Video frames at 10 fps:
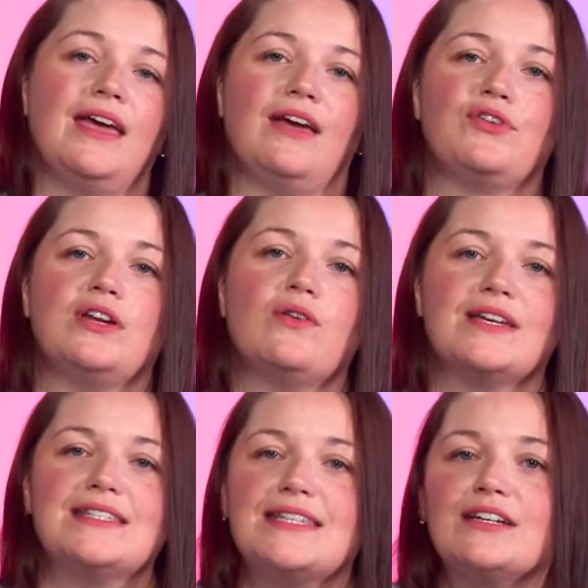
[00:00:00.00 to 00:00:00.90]
If we don't
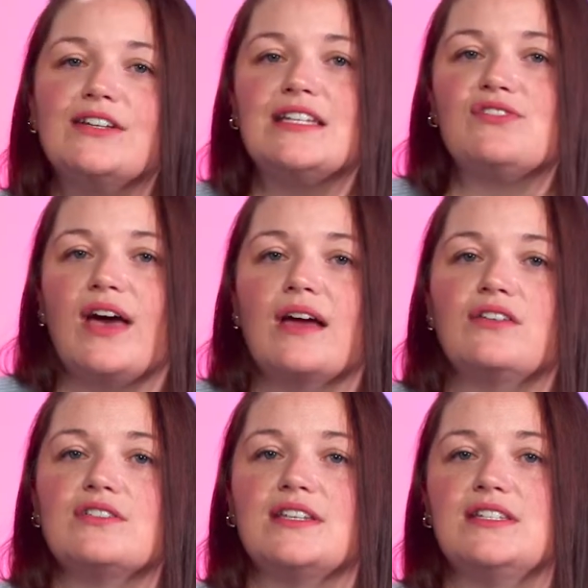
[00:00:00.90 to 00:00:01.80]
consider these
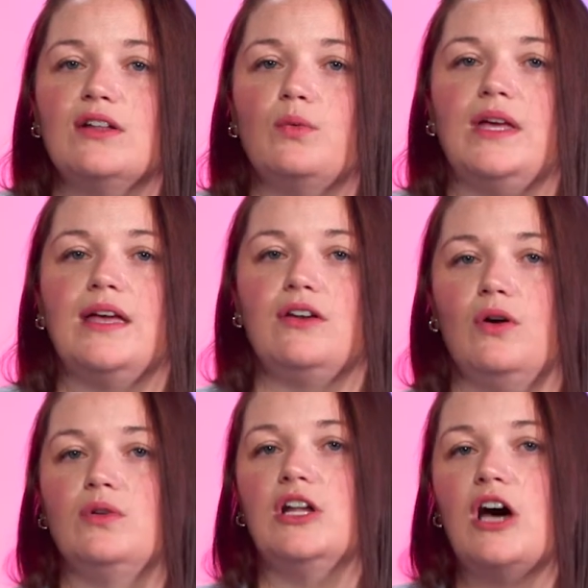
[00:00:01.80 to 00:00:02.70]
factors until we can
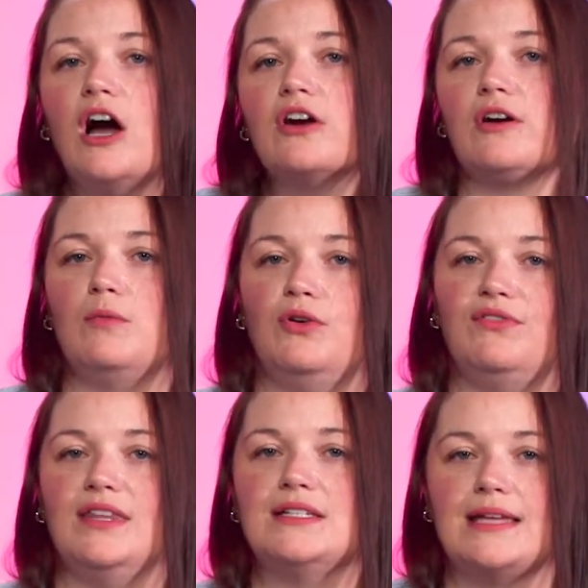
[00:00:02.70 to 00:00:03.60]
no longer move
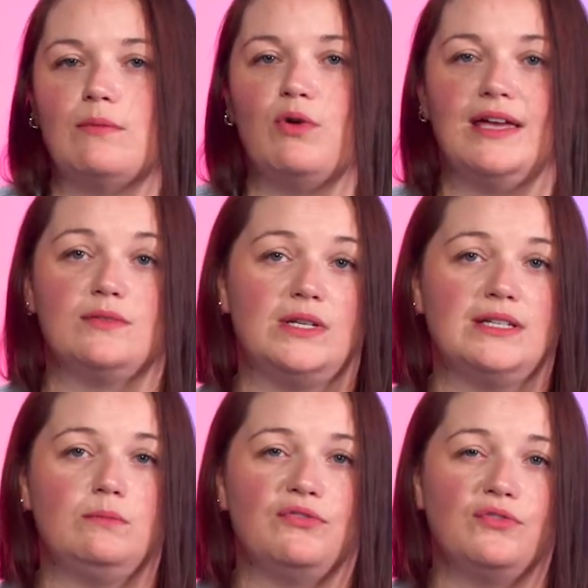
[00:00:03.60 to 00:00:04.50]
in the same way as we
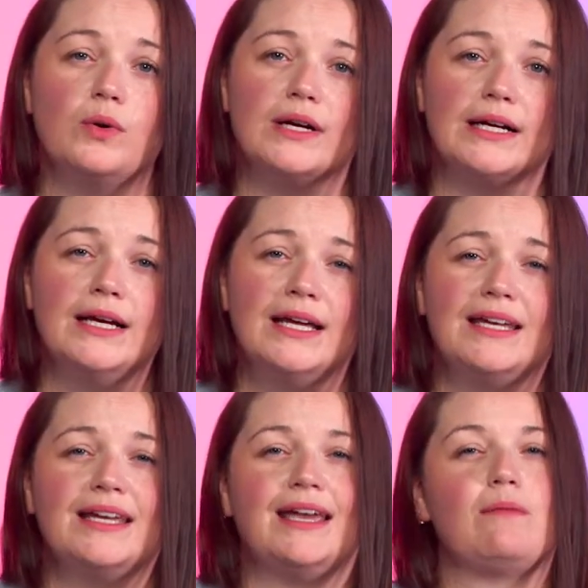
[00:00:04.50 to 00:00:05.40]
did before,
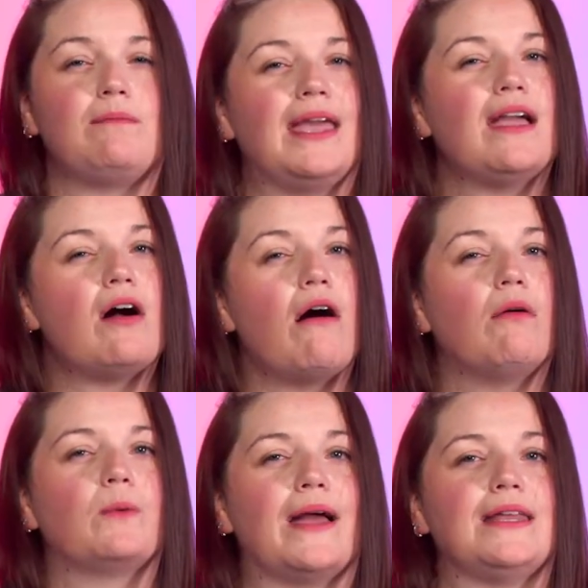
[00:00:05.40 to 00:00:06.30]
it may
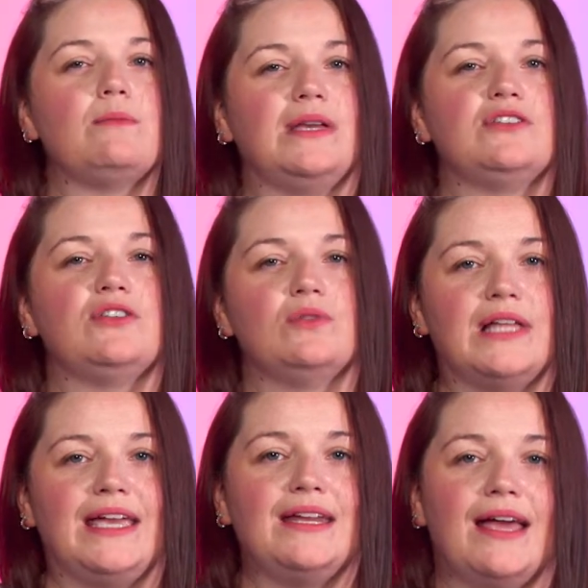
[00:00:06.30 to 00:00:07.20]
already be too
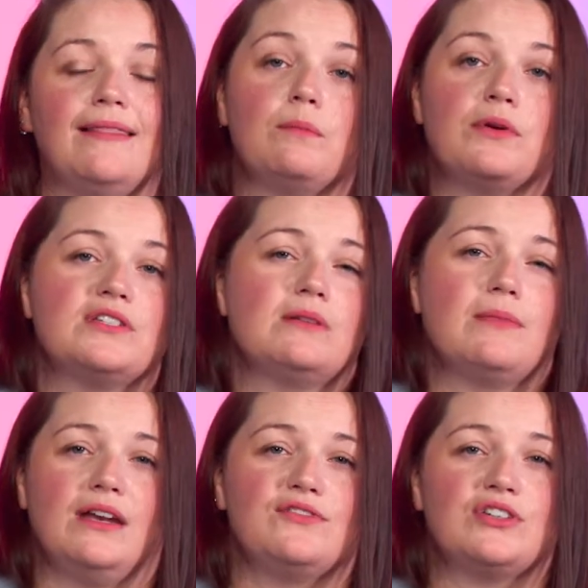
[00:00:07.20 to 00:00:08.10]
late and the person
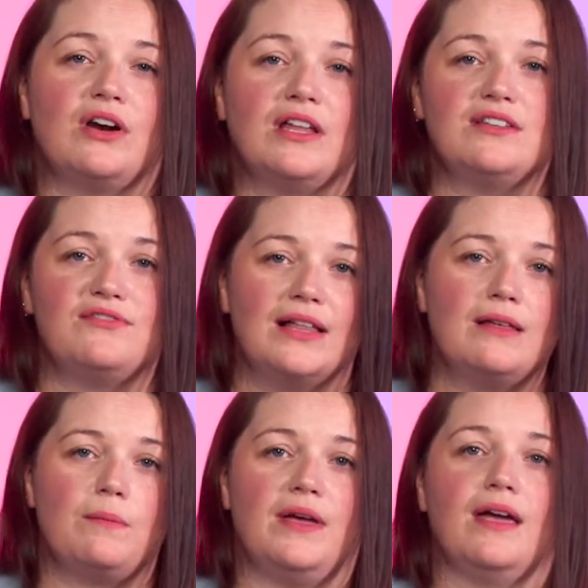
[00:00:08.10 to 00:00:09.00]
might have started
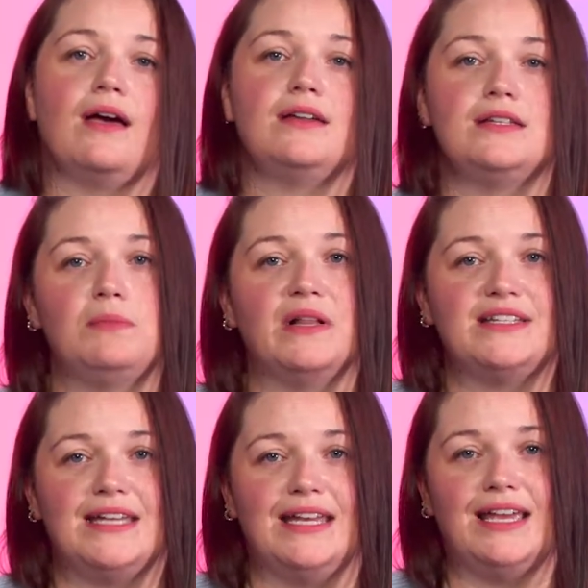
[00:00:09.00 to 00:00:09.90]
developing a
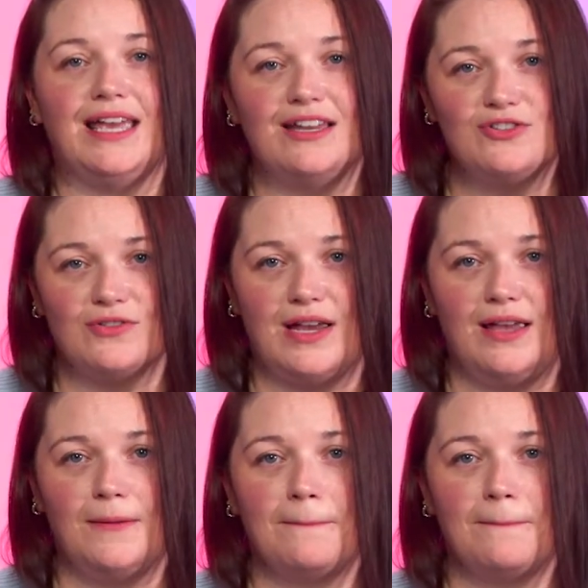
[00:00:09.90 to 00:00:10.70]
debilitating injury.